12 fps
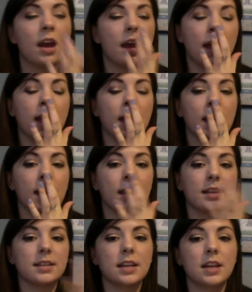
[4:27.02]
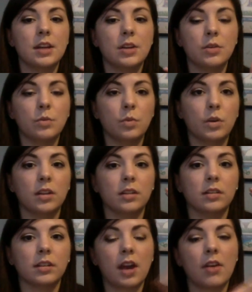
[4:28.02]
and it
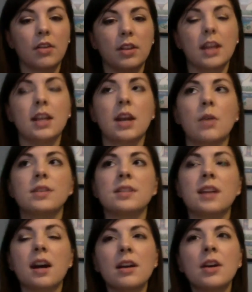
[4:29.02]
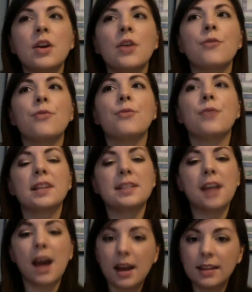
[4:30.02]
will calculate. Now, it's not
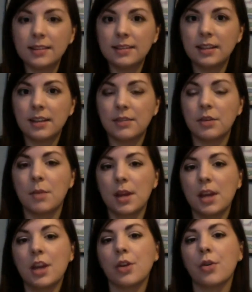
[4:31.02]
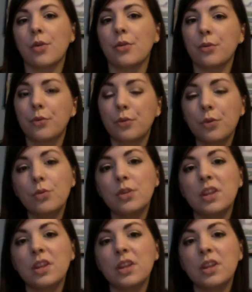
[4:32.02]
fantastic if you're making your own food.